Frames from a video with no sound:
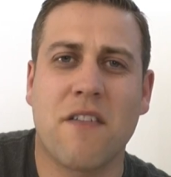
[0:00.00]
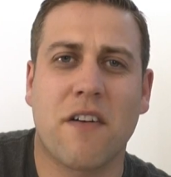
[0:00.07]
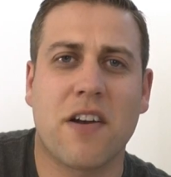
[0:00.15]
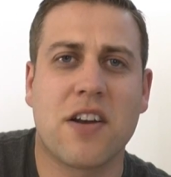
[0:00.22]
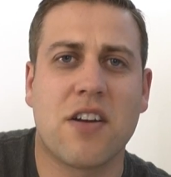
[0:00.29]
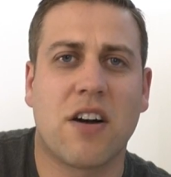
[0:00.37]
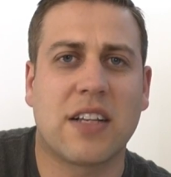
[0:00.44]

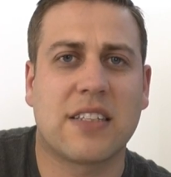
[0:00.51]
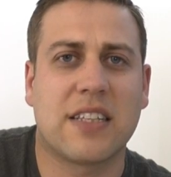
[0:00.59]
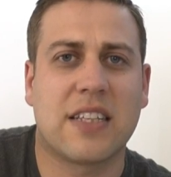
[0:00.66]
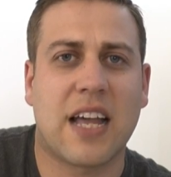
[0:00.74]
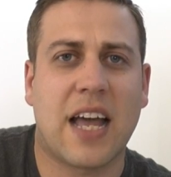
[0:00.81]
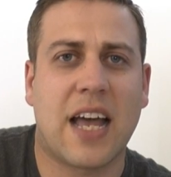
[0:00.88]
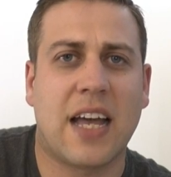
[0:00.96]
very nice
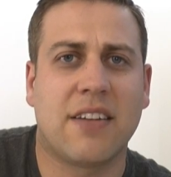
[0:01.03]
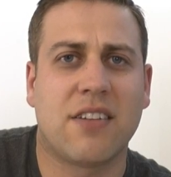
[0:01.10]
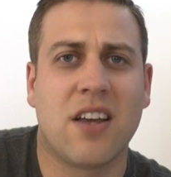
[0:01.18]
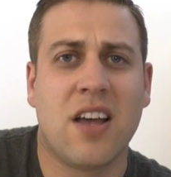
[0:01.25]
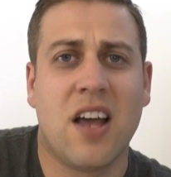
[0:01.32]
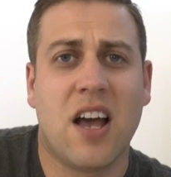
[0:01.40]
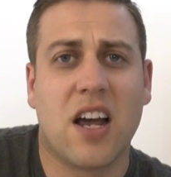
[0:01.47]
in the hand,
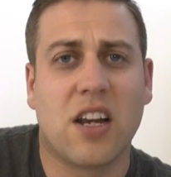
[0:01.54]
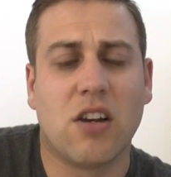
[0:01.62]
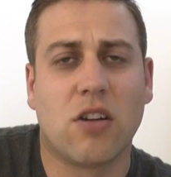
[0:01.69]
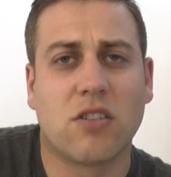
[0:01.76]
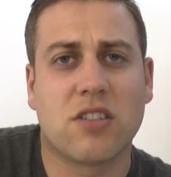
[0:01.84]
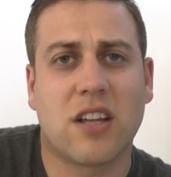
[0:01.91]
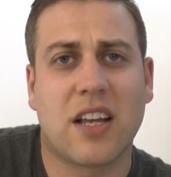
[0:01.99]
and
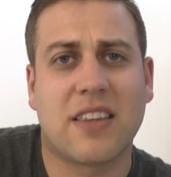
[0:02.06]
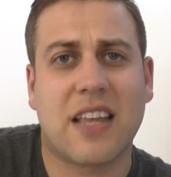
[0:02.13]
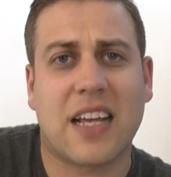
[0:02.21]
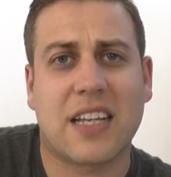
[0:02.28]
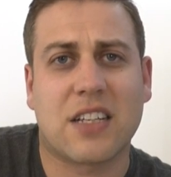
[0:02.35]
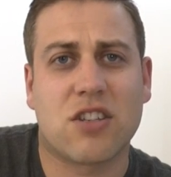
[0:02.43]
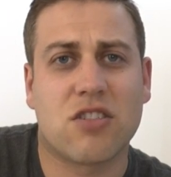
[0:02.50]
alongside
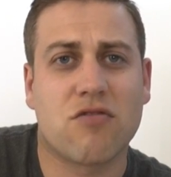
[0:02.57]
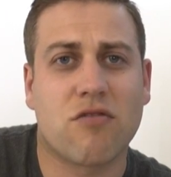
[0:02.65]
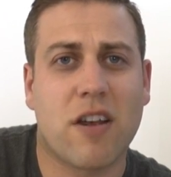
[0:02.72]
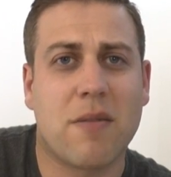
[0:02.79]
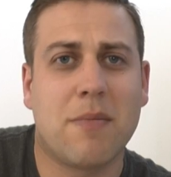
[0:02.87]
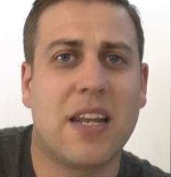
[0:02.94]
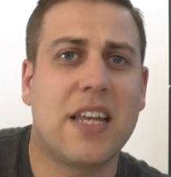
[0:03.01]
that
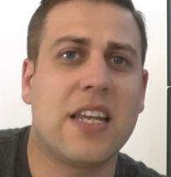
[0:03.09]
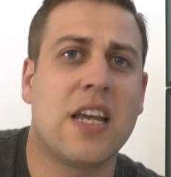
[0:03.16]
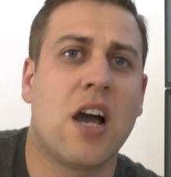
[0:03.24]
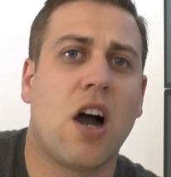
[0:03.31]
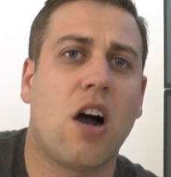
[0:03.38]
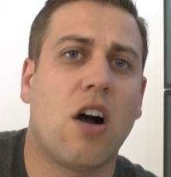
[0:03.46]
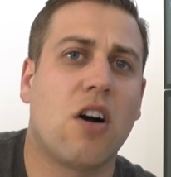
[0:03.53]
extremely
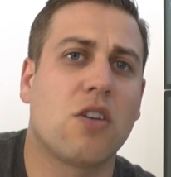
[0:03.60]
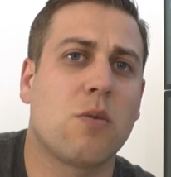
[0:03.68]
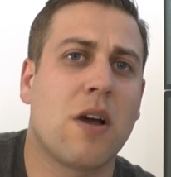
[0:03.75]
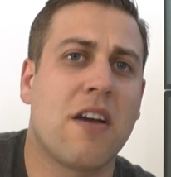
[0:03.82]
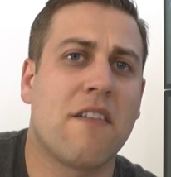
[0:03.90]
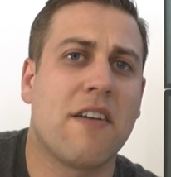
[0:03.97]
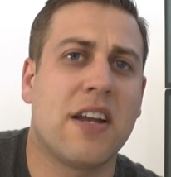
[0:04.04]

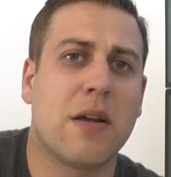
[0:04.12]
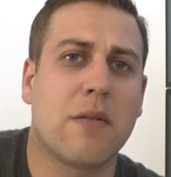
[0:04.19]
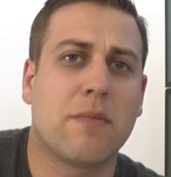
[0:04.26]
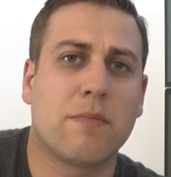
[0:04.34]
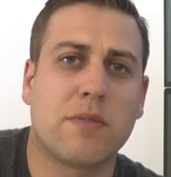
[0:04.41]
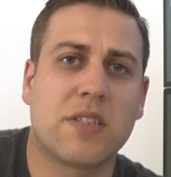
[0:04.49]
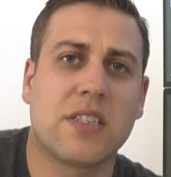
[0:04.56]
hard-wearing
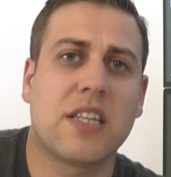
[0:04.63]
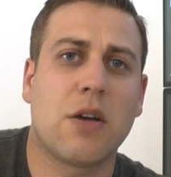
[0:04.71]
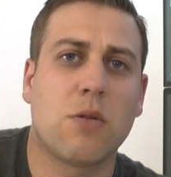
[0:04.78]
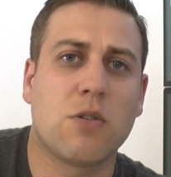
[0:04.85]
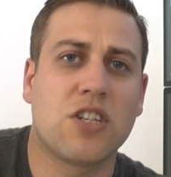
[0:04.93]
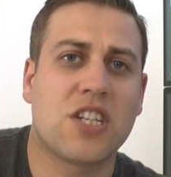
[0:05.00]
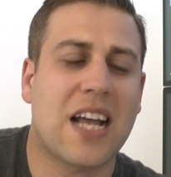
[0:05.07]

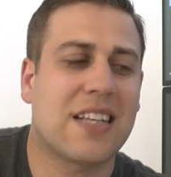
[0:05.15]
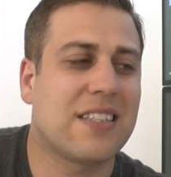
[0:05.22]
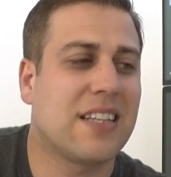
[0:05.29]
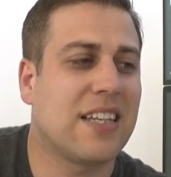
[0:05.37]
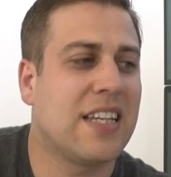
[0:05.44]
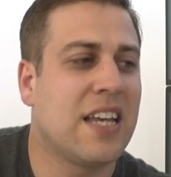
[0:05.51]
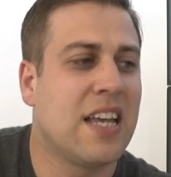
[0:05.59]
steel
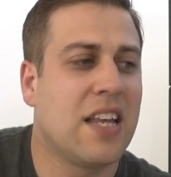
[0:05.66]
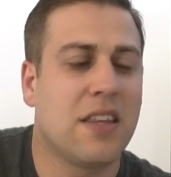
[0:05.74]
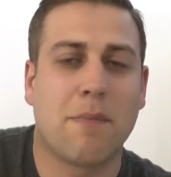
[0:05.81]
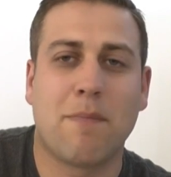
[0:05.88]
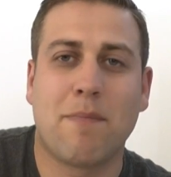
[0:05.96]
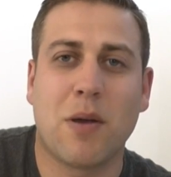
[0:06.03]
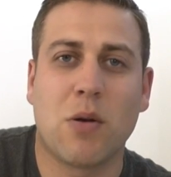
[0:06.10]
chassis, the
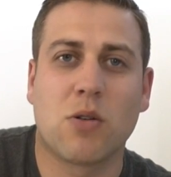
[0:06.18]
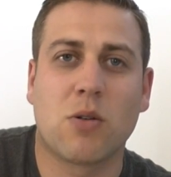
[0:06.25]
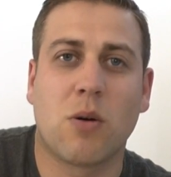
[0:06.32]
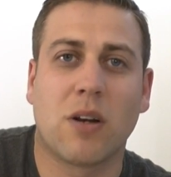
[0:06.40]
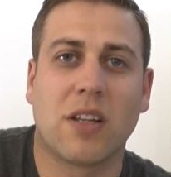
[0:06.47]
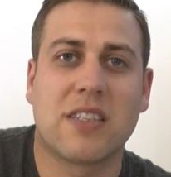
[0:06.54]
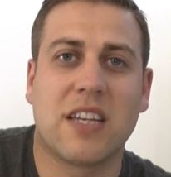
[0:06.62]
build
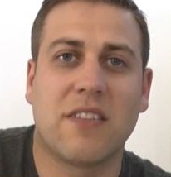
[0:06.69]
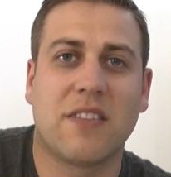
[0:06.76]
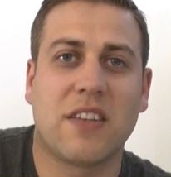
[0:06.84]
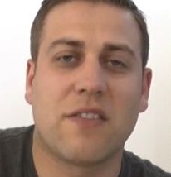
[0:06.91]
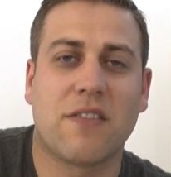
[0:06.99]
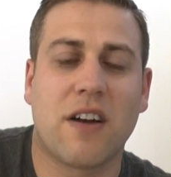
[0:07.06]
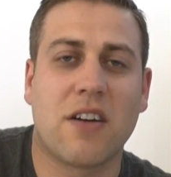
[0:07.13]
quality of
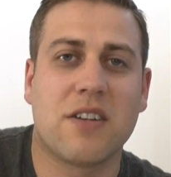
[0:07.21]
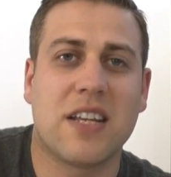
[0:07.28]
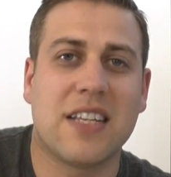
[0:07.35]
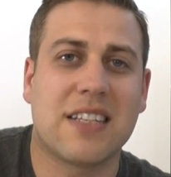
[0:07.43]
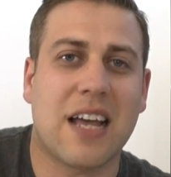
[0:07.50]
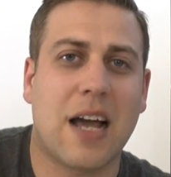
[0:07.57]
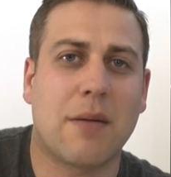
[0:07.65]
this phone
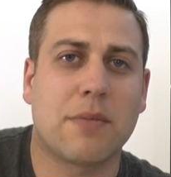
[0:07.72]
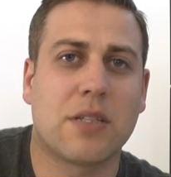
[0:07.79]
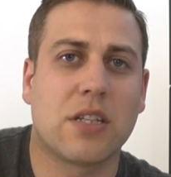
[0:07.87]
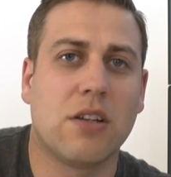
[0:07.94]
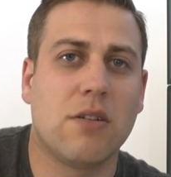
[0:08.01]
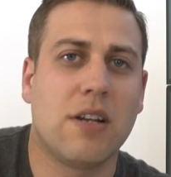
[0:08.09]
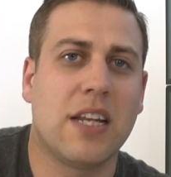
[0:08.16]
is
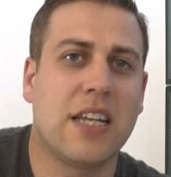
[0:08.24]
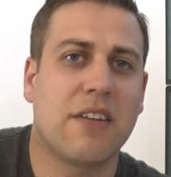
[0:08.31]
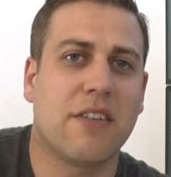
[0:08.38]
absolutely